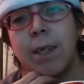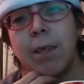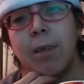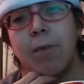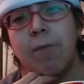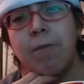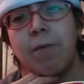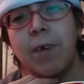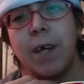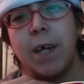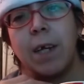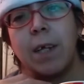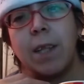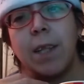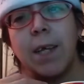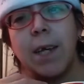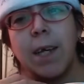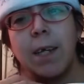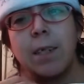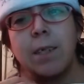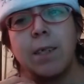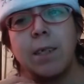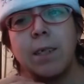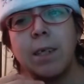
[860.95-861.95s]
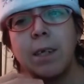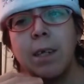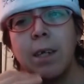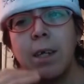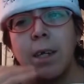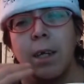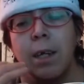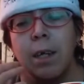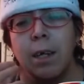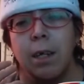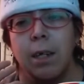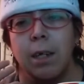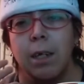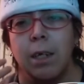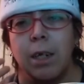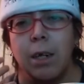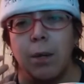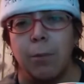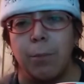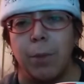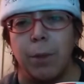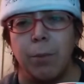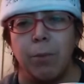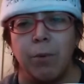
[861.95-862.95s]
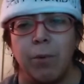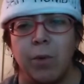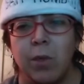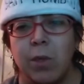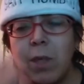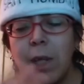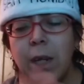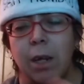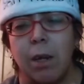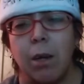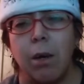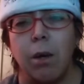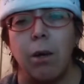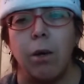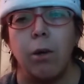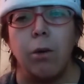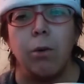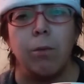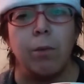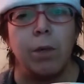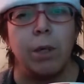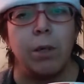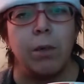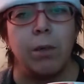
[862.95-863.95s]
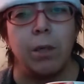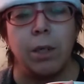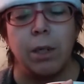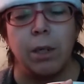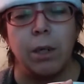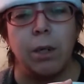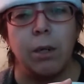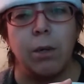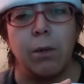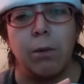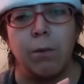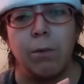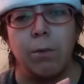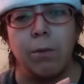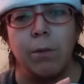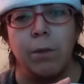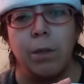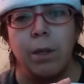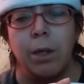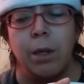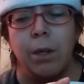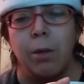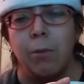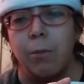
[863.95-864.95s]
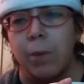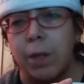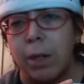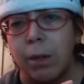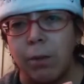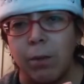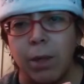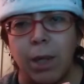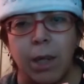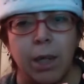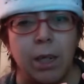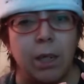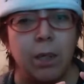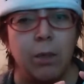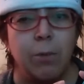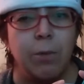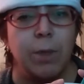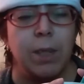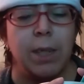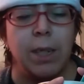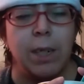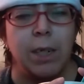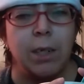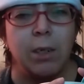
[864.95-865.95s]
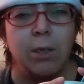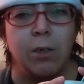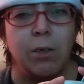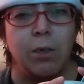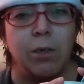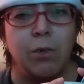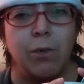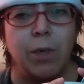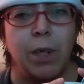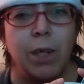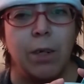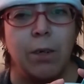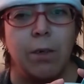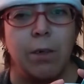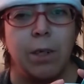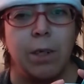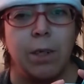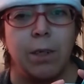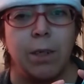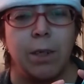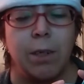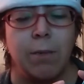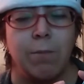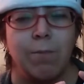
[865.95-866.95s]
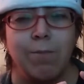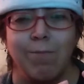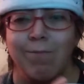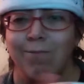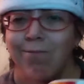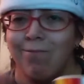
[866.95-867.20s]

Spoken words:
And the fact that, people would say, oh, well, we don't like you, we think you're a traitor. And he's like,